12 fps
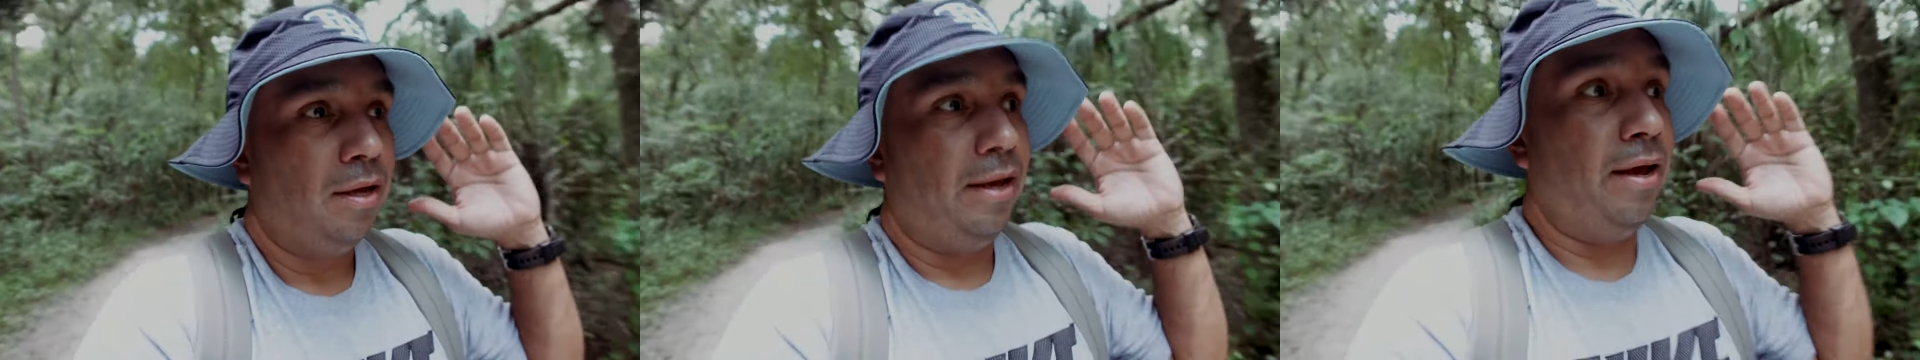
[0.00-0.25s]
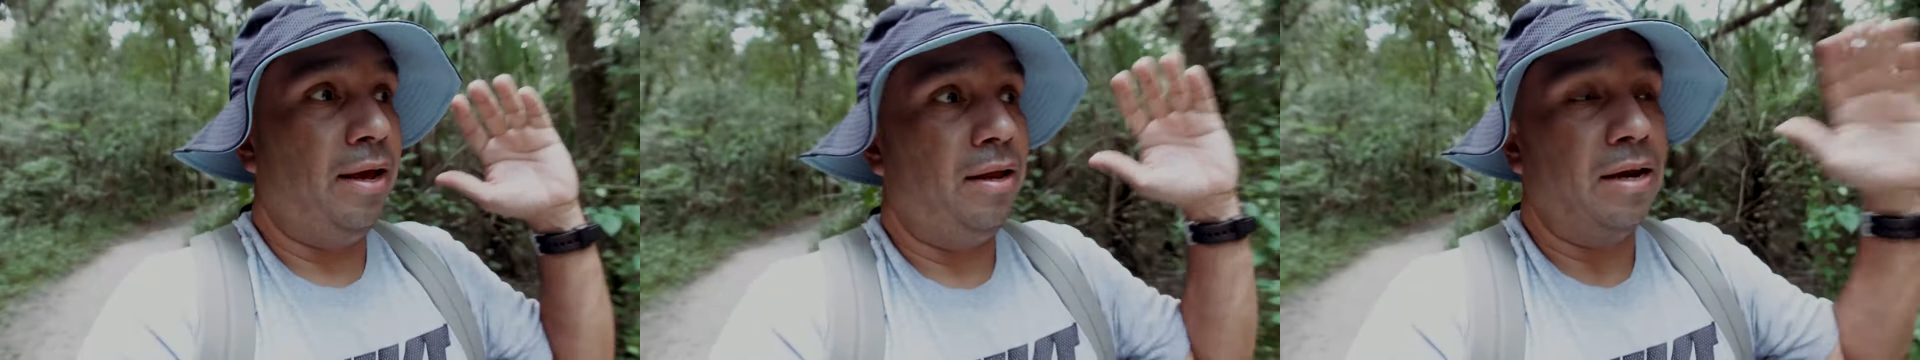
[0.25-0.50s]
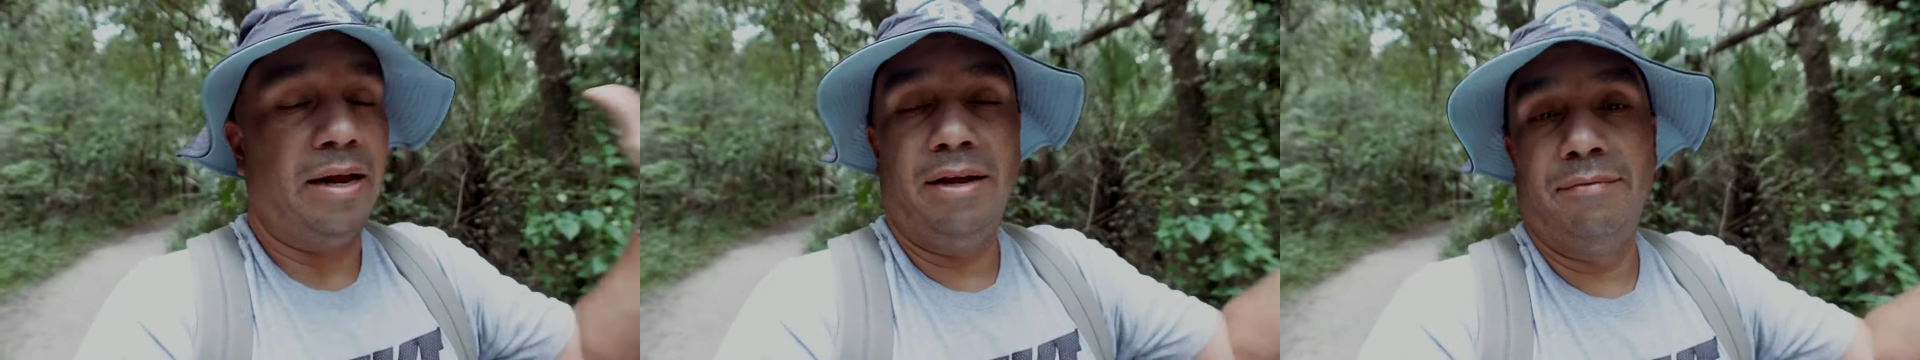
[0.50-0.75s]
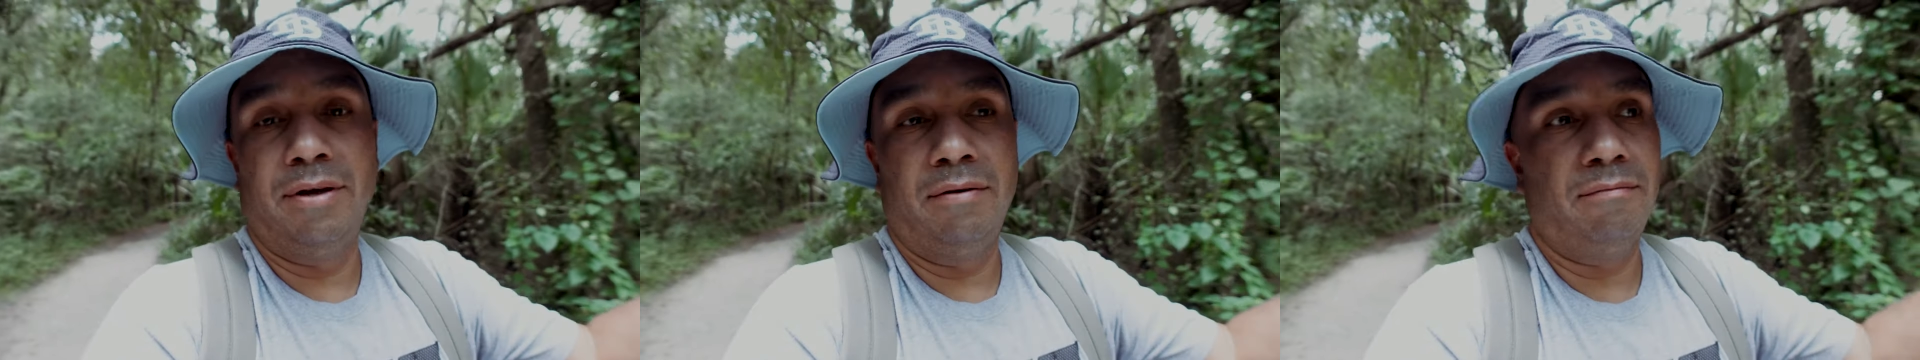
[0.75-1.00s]
And not
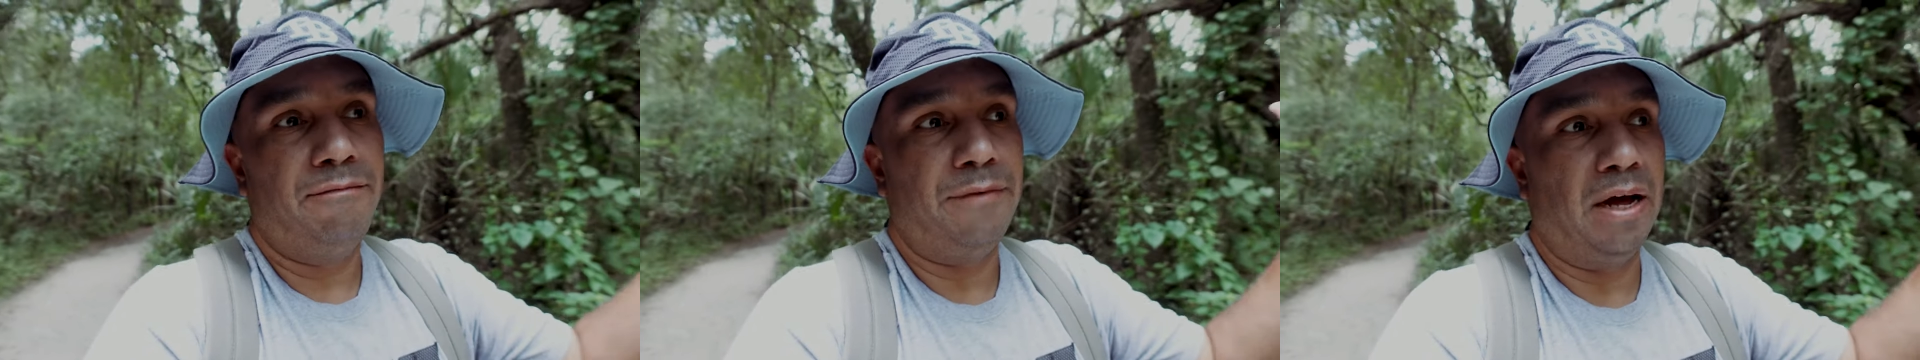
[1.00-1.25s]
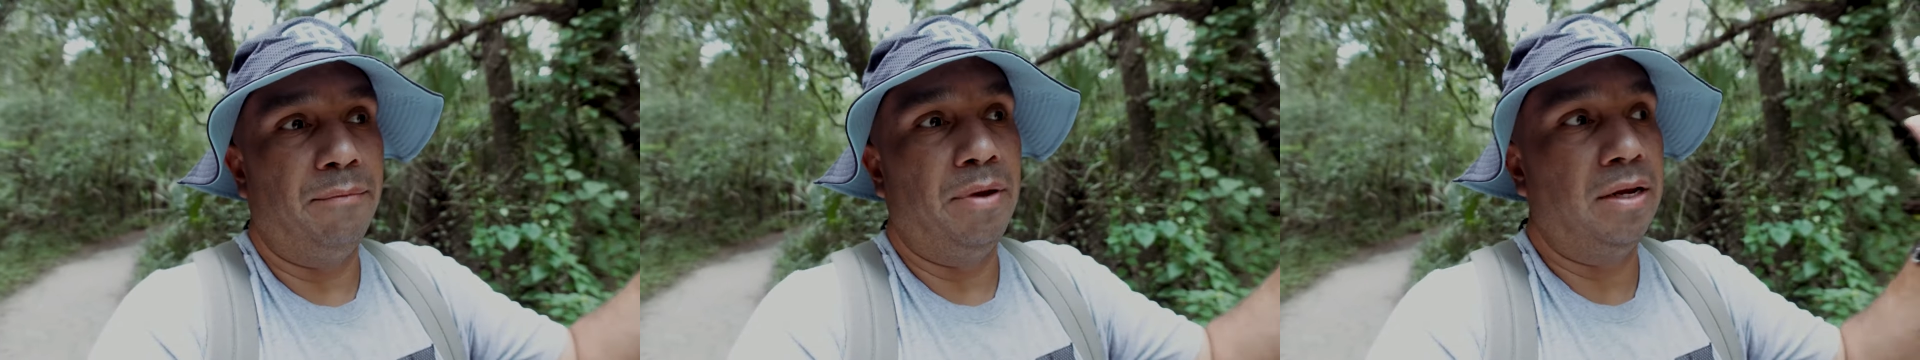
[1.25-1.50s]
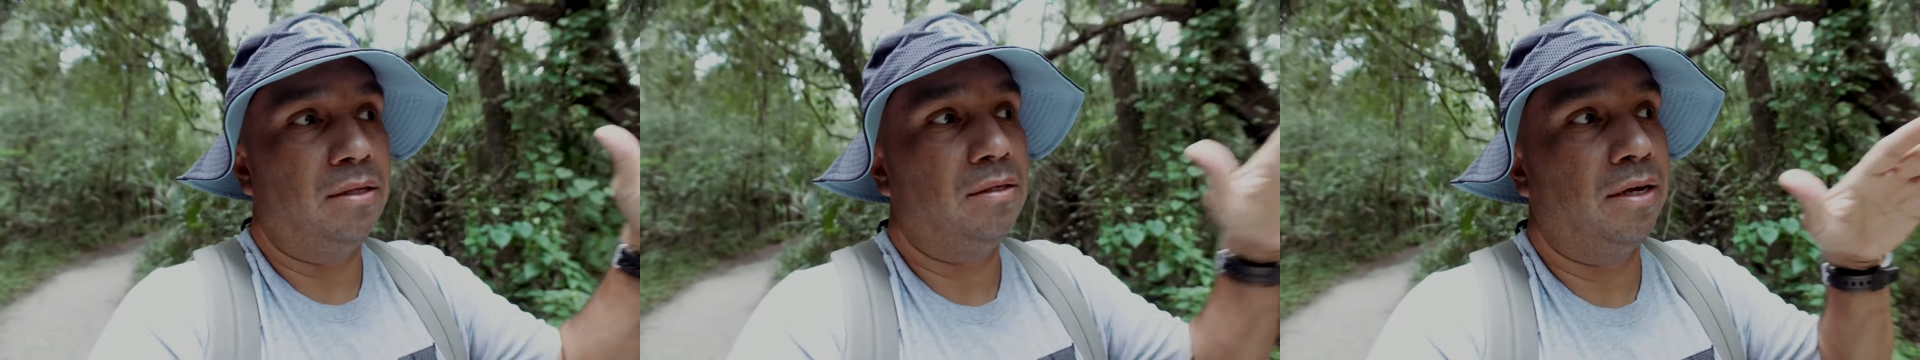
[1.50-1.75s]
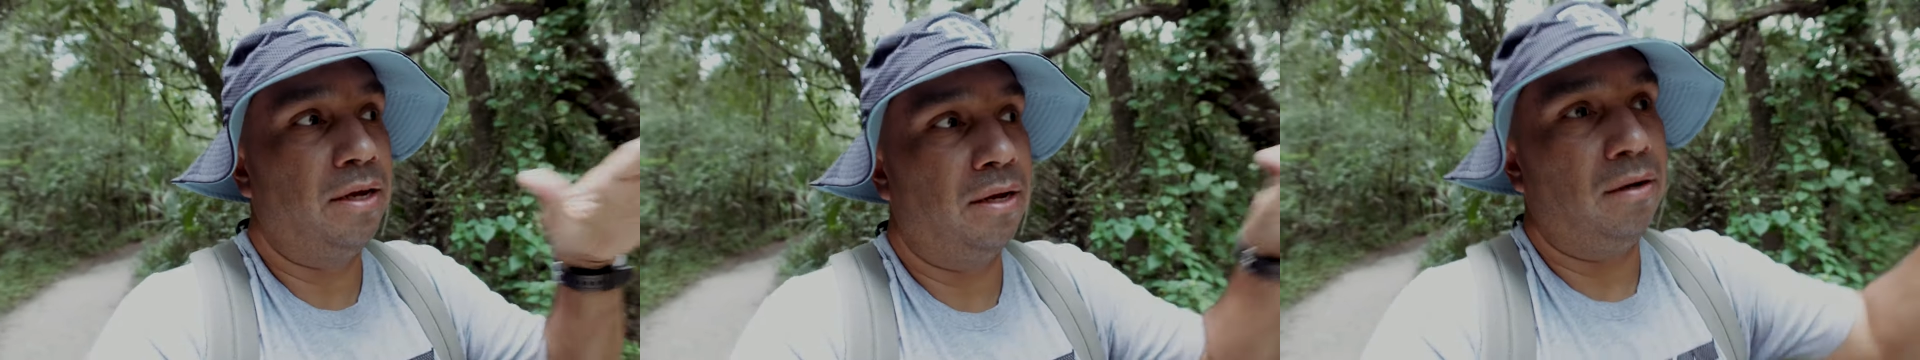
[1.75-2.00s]
even five minutes
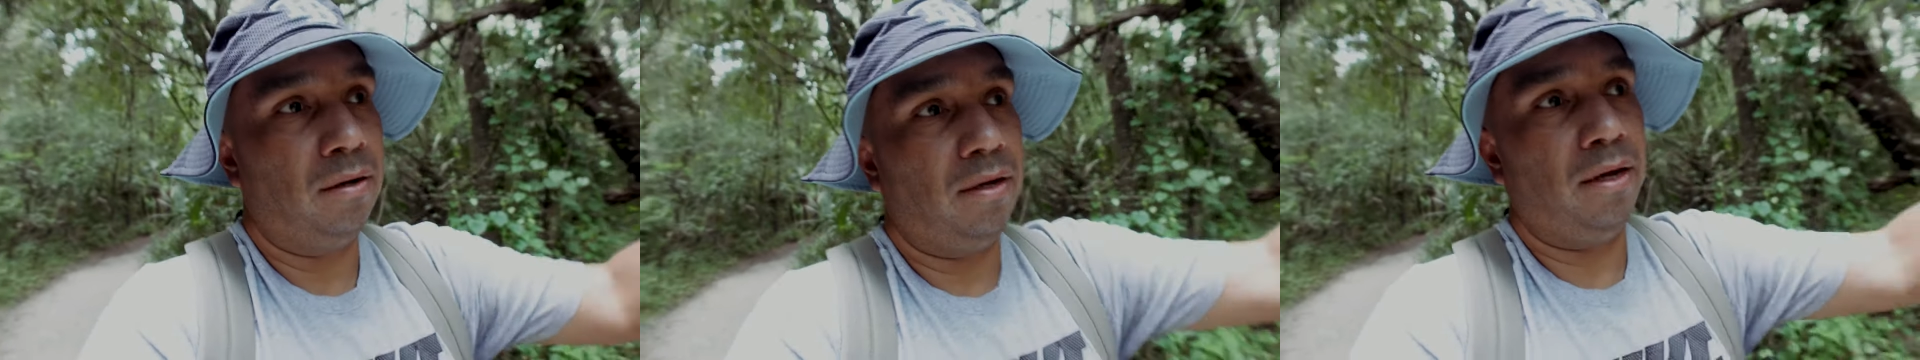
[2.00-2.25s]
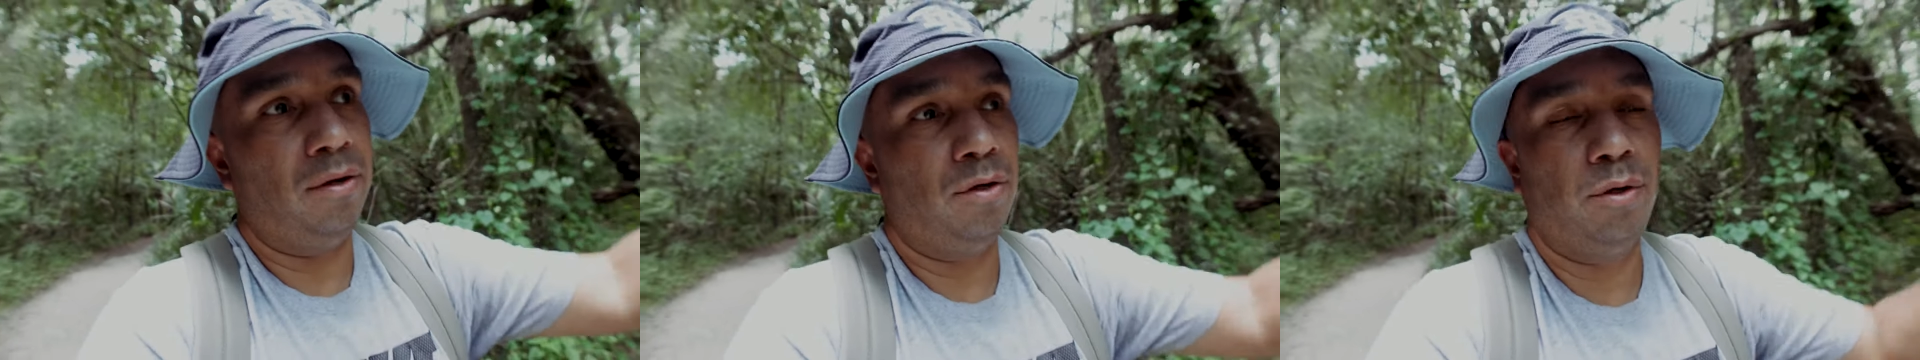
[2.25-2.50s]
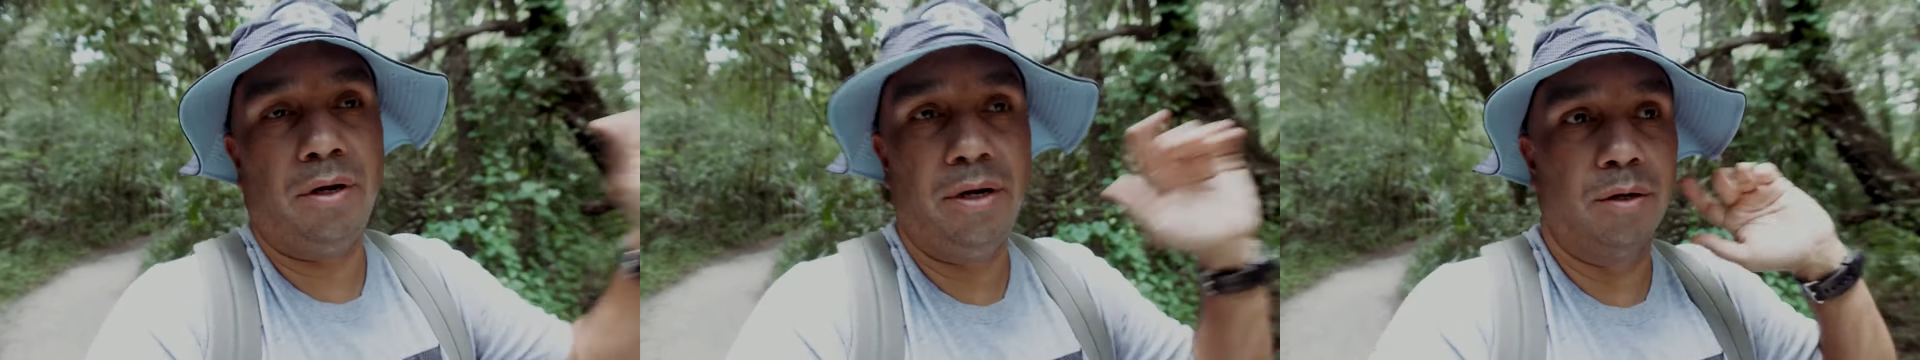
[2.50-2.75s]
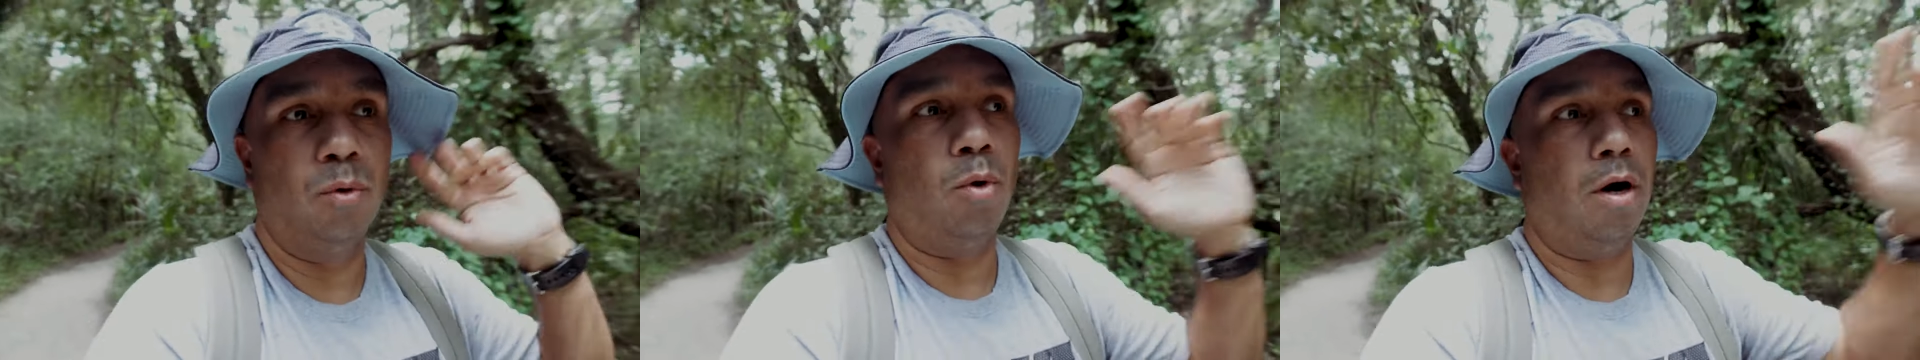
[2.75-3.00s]
in, and you could
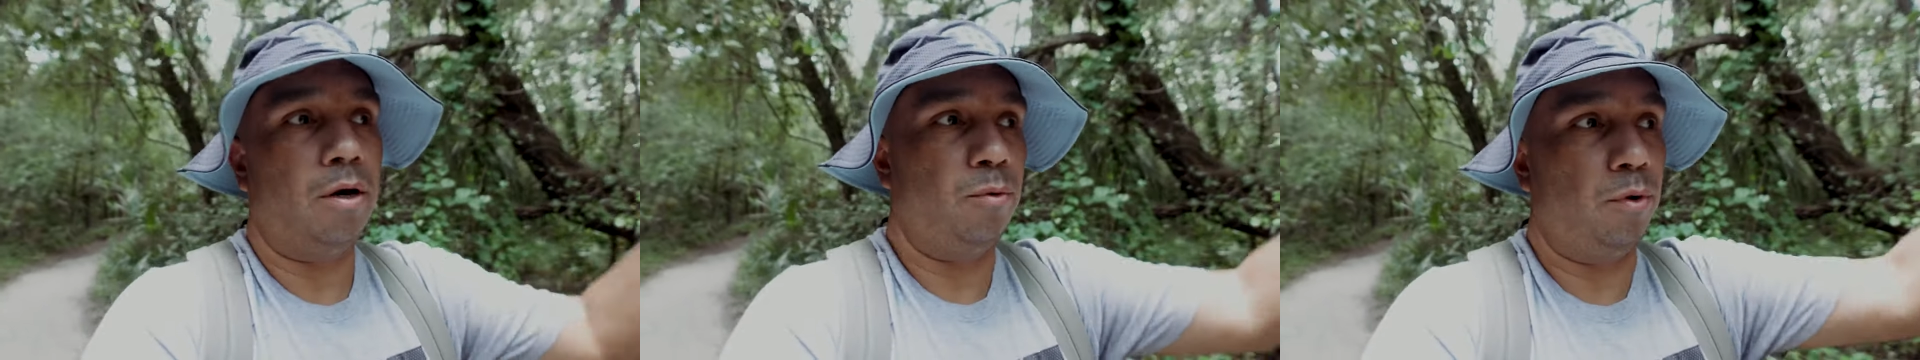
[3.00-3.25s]
hear the water.